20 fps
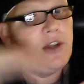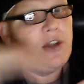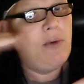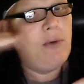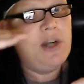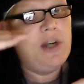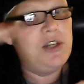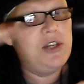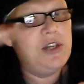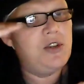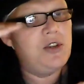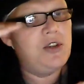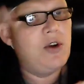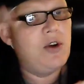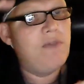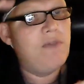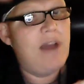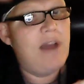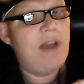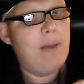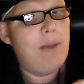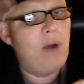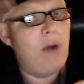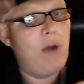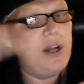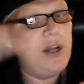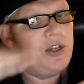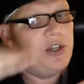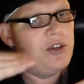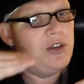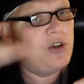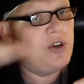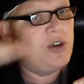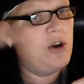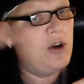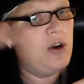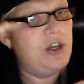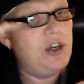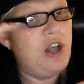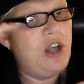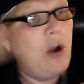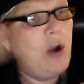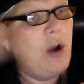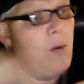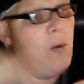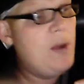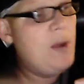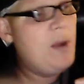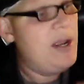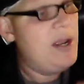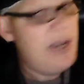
reach a certain vibration, a certain tone,